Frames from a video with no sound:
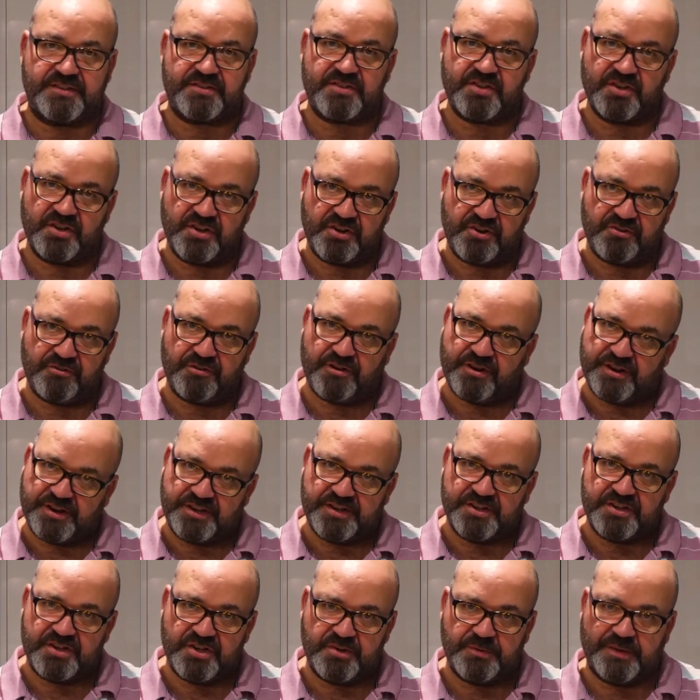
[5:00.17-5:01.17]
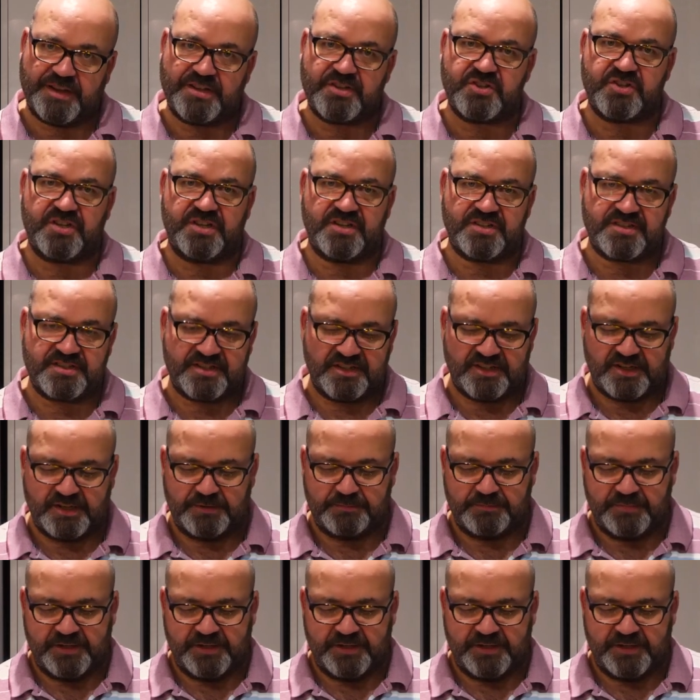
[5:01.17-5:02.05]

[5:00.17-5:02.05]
to grind a new edge each time.